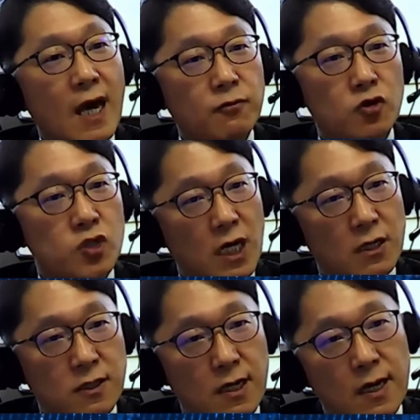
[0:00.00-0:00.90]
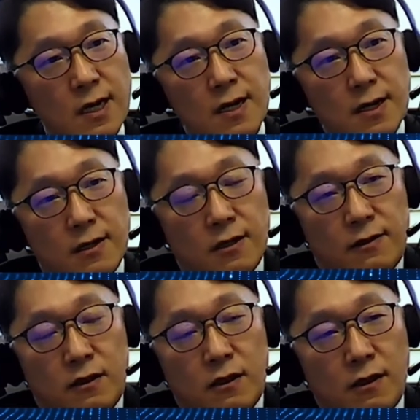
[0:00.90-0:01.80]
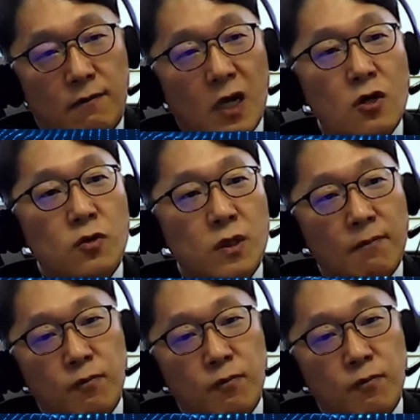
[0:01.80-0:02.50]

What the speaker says: have to check the value.